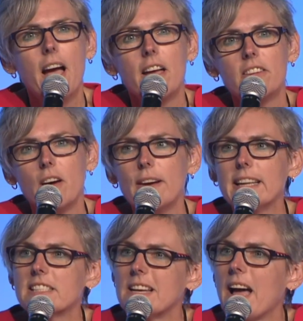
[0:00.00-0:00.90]
So
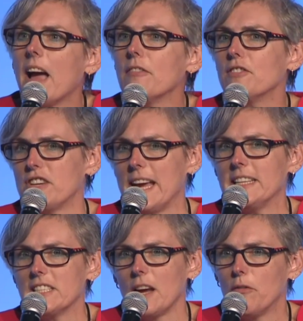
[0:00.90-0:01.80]
it's
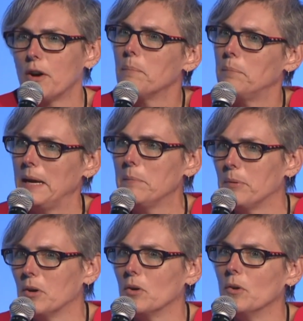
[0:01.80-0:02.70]
life-changing for the
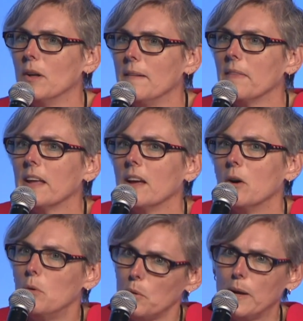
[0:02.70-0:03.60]
people
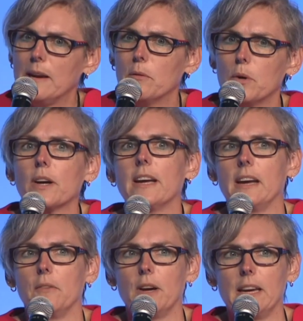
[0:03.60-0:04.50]
who we are
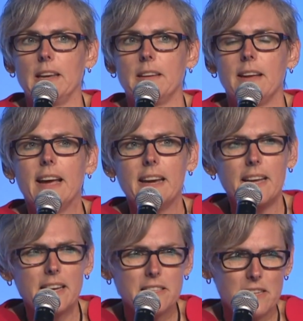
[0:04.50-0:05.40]
working with it. And
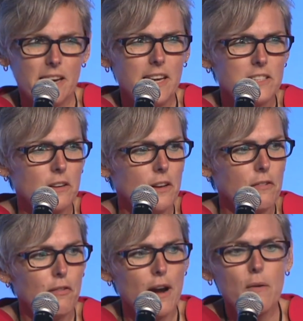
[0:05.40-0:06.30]
it's a
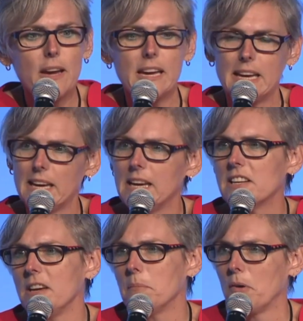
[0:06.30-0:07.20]
very
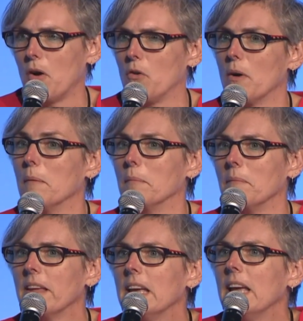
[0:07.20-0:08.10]
easy program.
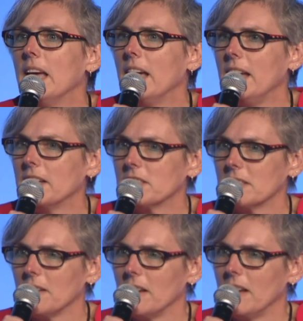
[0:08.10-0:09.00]
It's
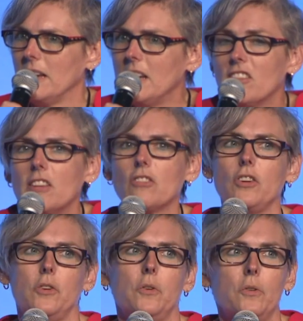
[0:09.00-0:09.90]
easy to
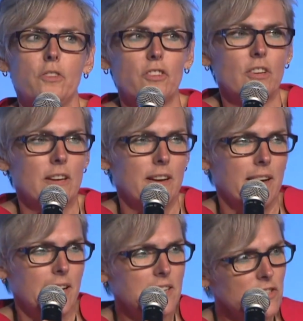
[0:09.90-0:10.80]
use.
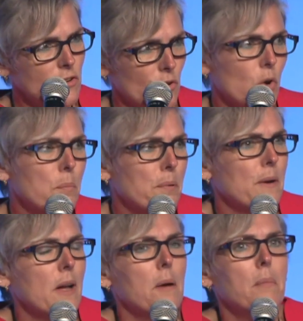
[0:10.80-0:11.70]
It's a group.
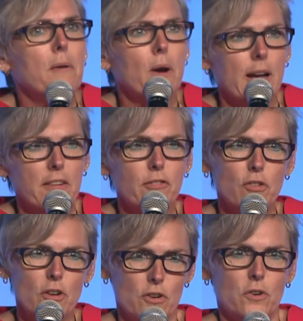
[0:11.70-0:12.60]
We have
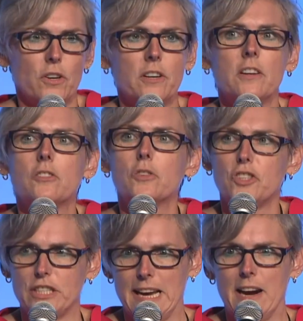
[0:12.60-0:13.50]
to learn to
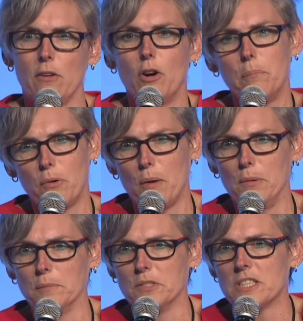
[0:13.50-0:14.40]
share our
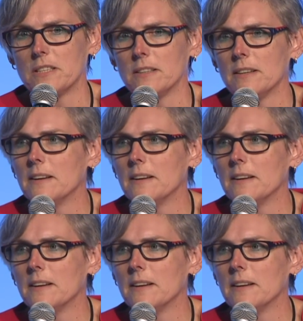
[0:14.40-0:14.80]
problems.